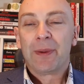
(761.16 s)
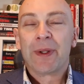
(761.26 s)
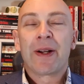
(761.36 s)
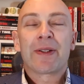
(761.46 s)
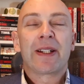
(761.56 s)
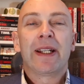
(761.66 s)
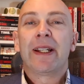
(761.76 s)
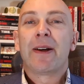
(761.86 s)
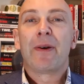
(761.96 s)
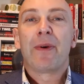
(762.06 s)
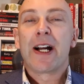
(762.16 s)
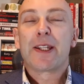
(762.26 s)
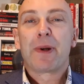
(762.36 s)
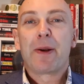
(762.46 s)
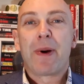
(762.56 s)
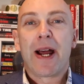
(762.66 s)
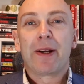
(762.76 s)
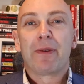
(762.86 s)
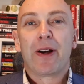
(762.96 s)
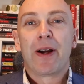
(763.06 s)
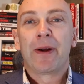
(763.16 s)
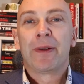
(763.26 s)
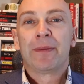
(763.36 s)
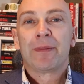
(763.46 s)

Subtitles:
We're not seeing a widespread panic where